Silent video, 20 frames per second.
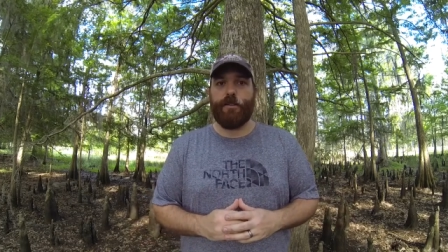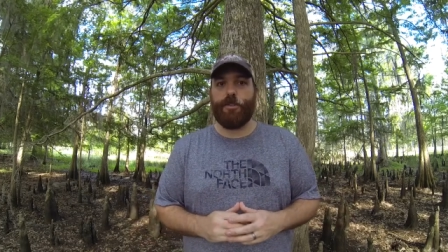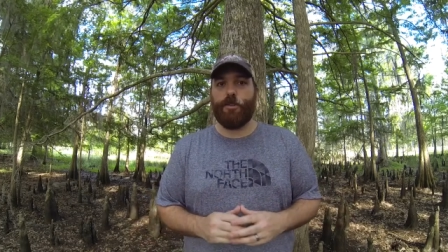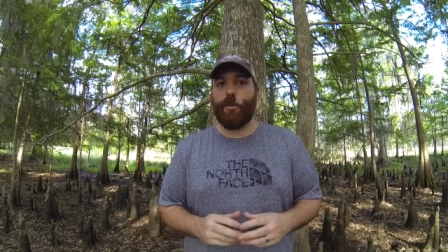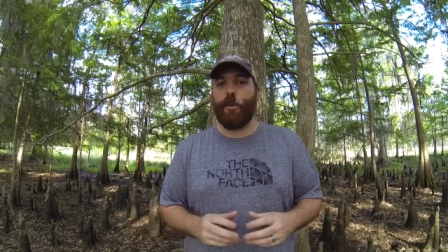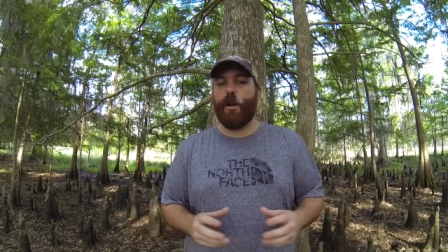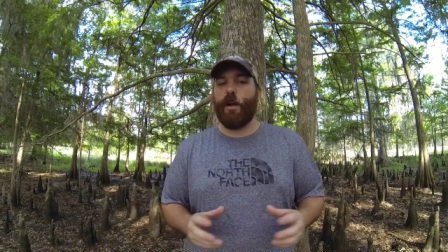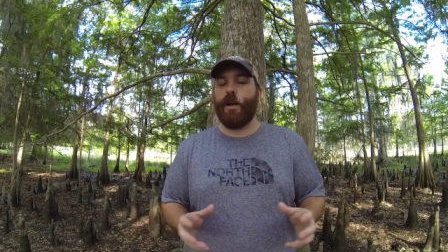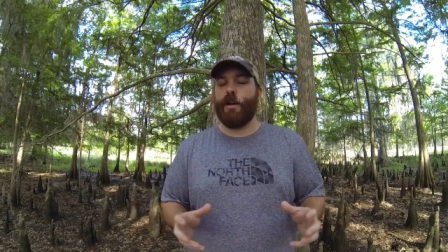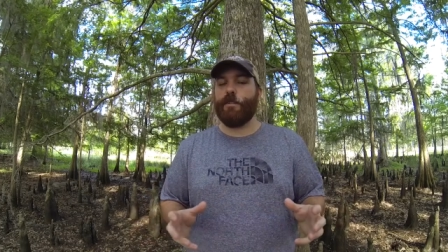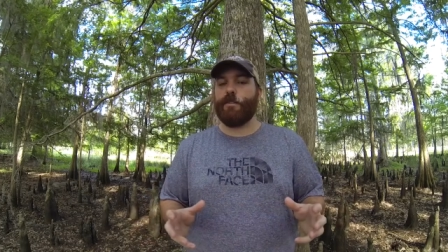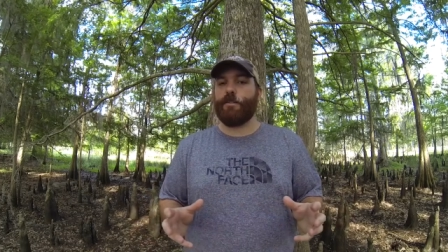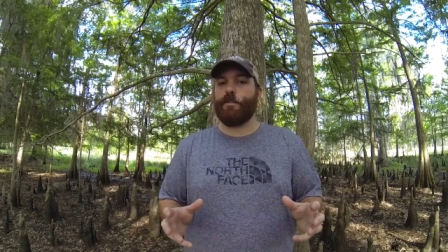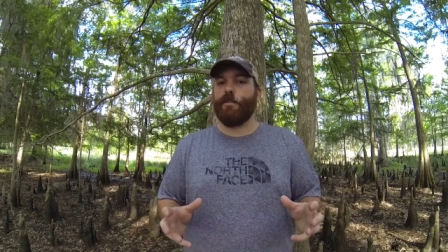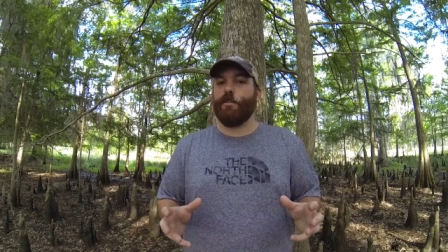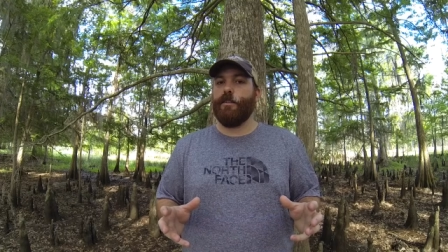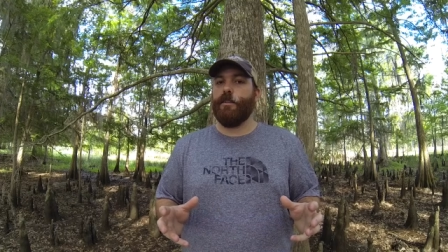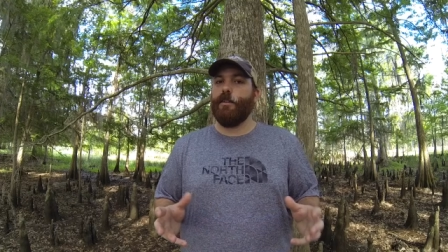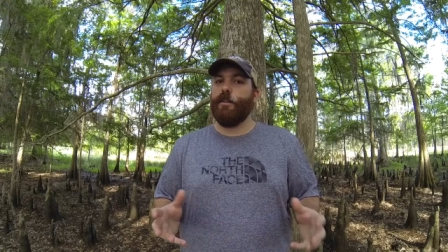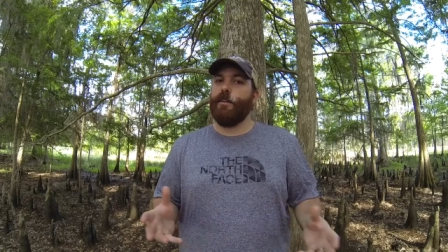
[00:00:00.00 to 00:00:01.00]

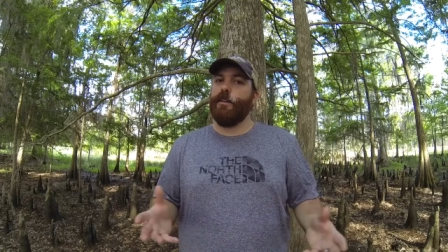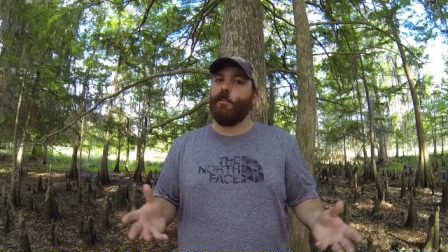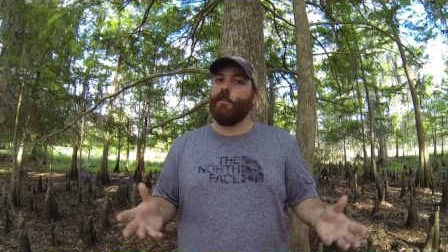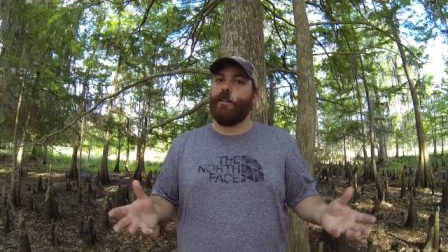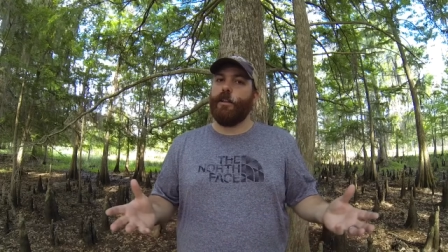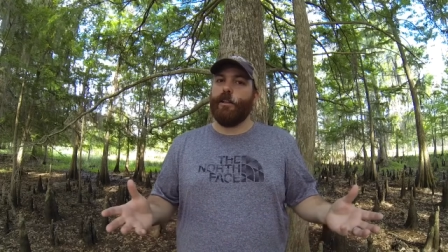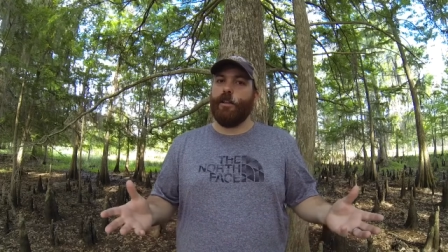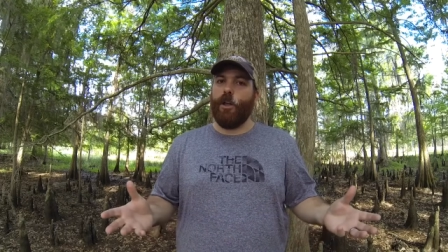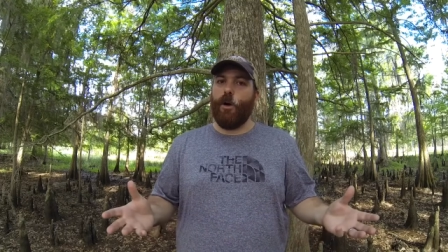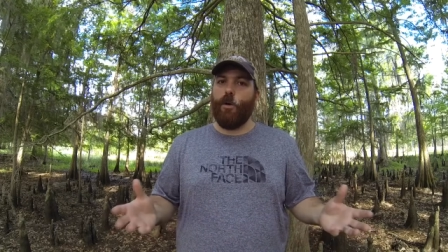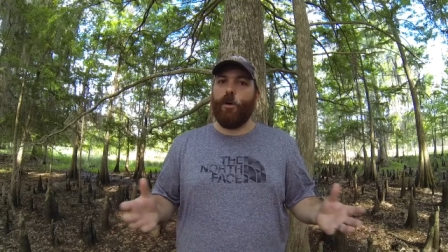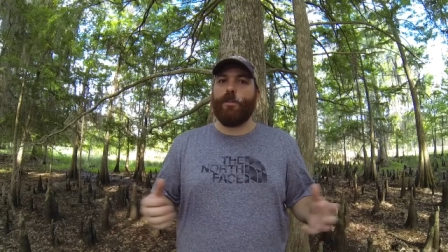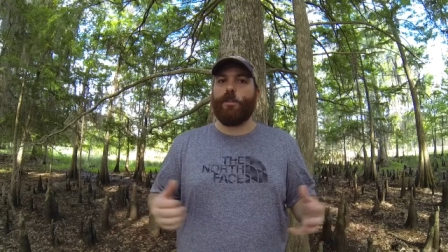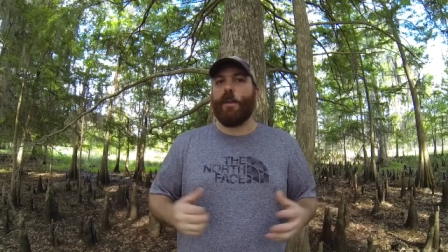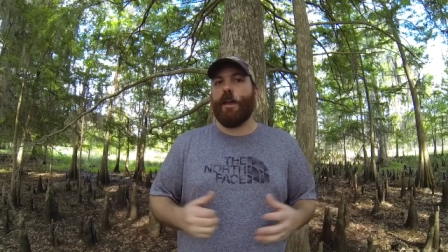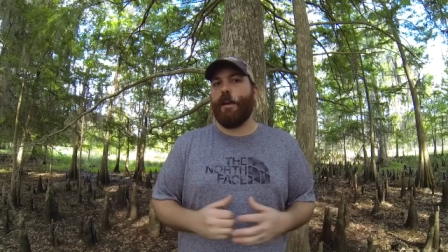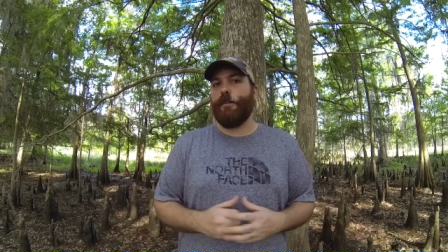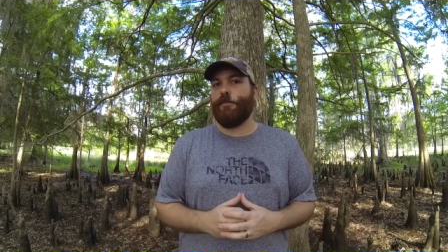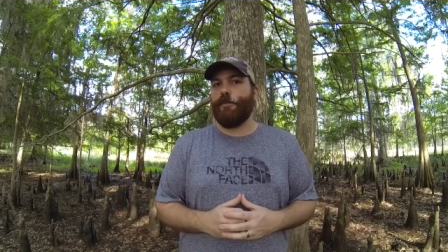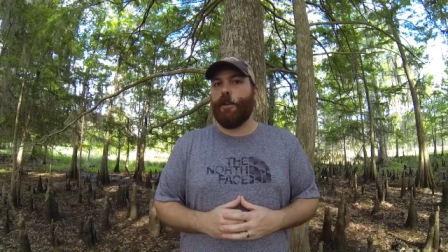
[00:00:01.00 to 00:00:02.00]
Whereas the lower
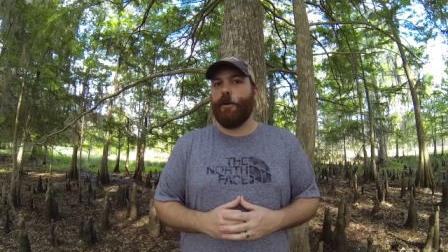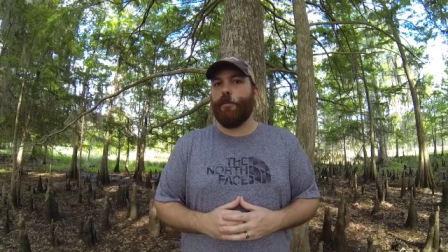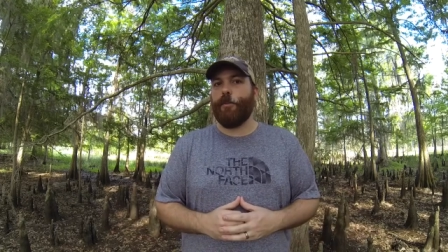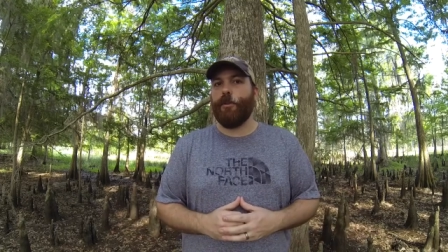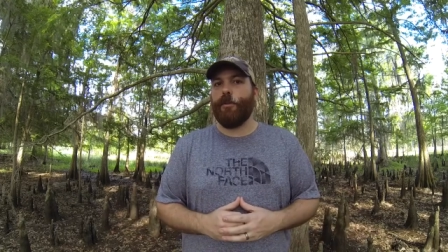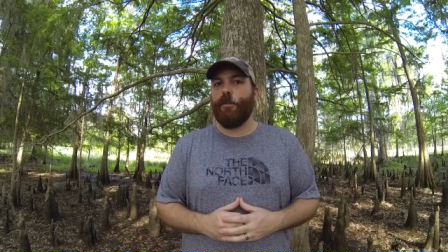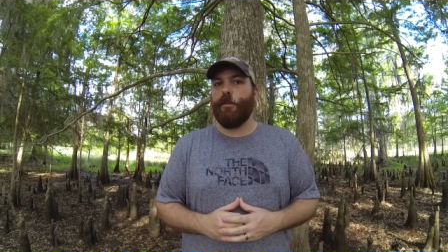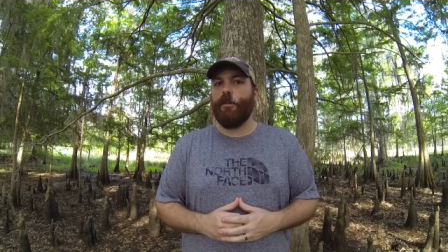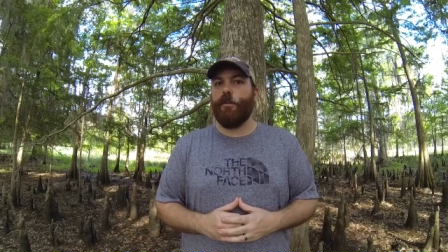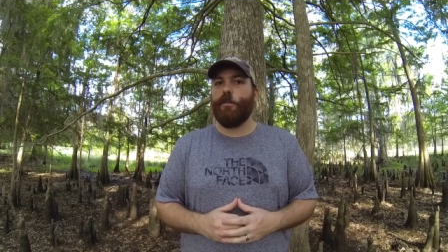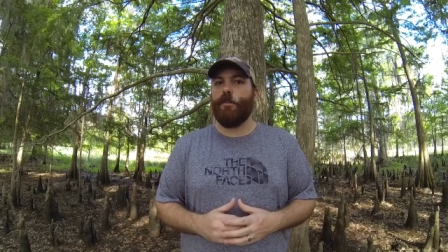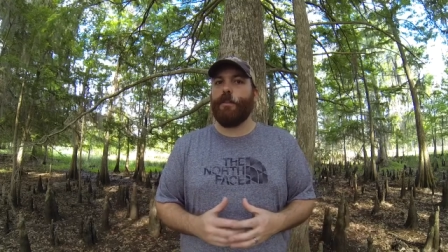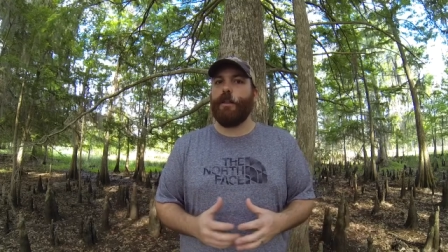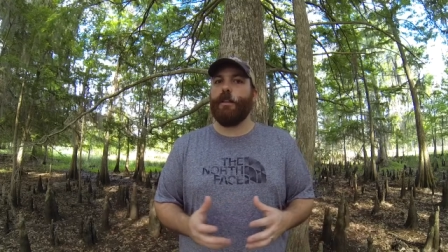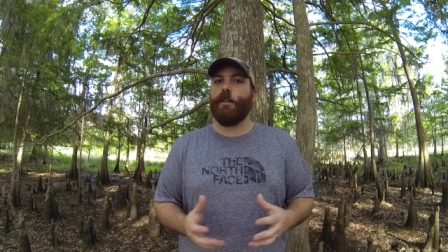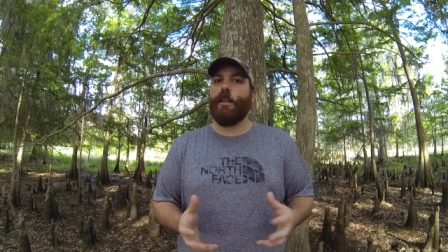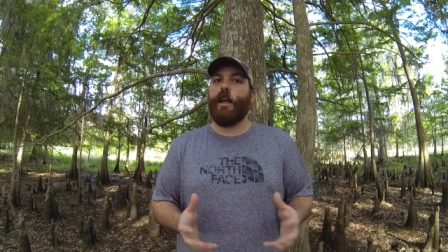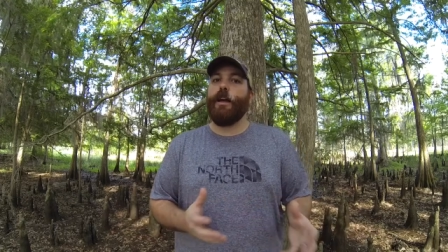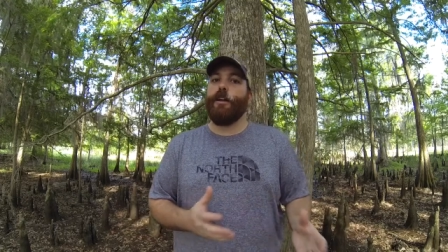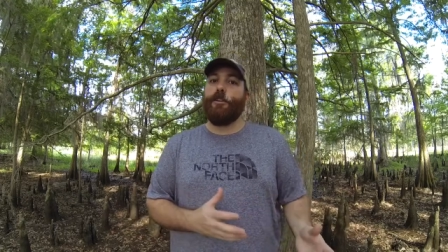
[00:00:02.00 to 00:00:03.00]
the f number, the
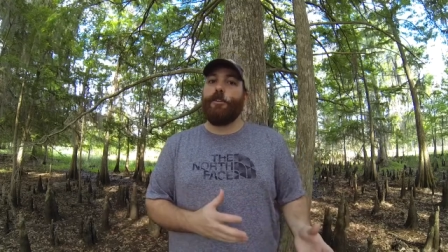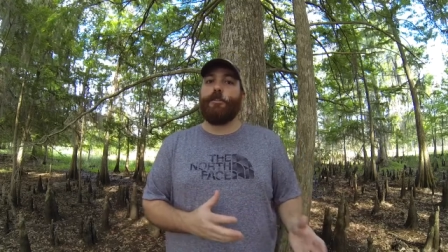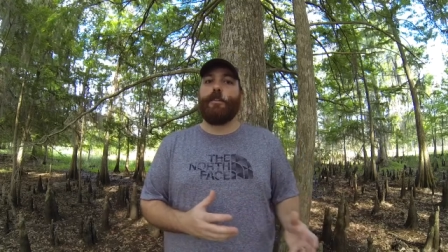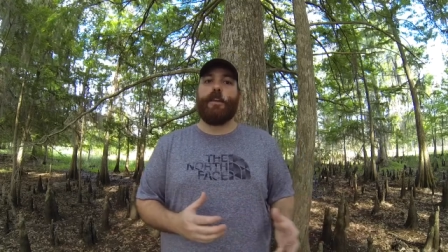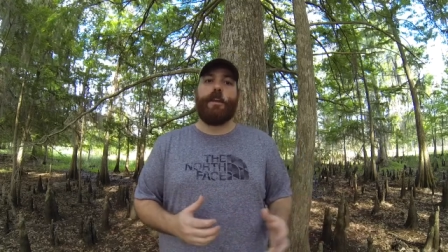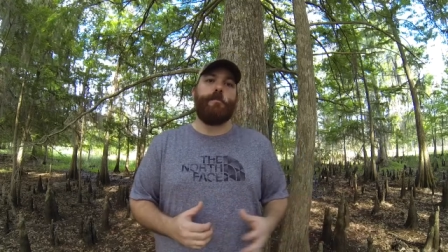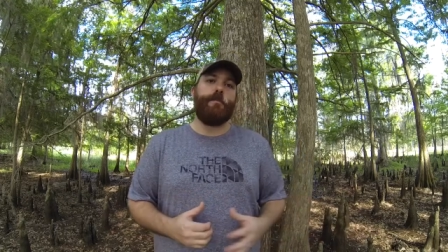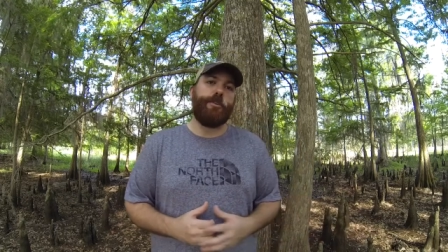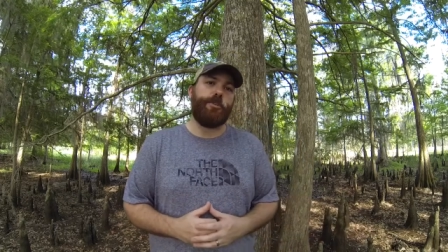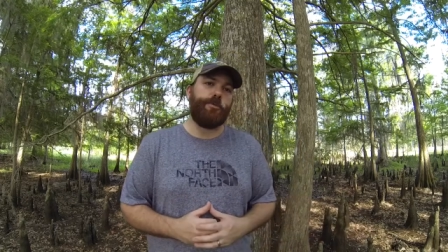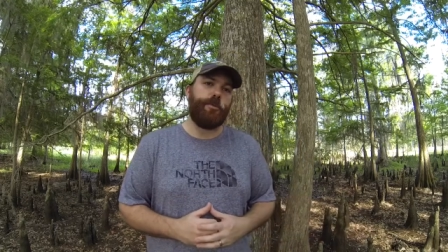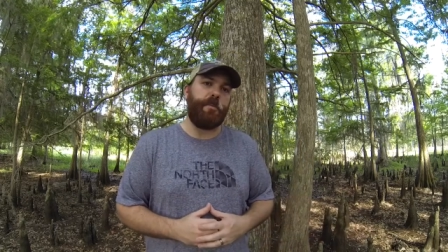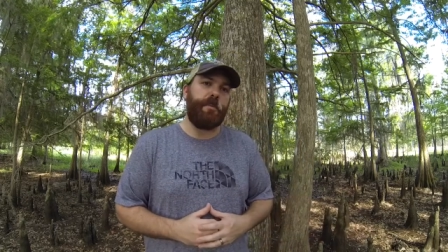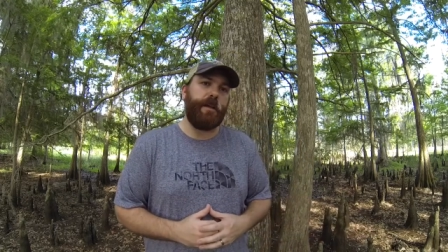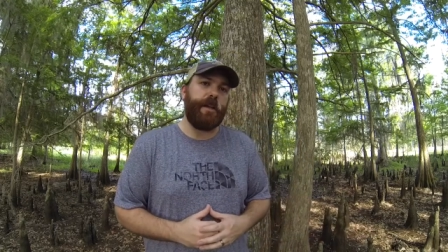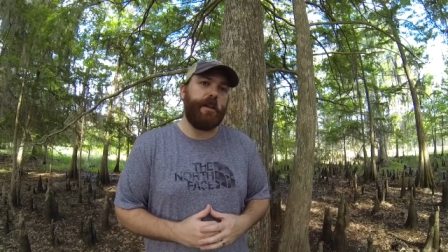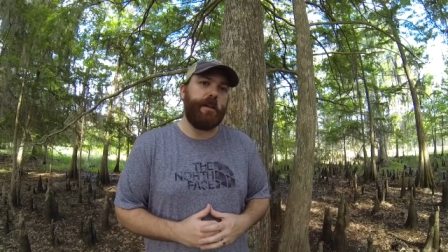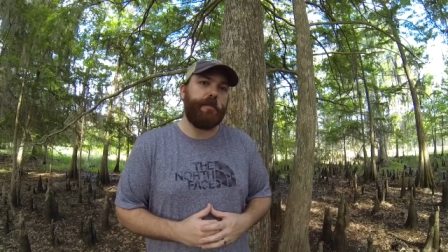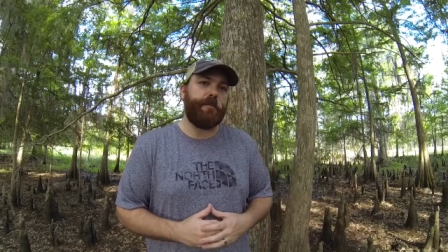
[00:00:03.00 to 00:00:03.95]
lighter the image will be.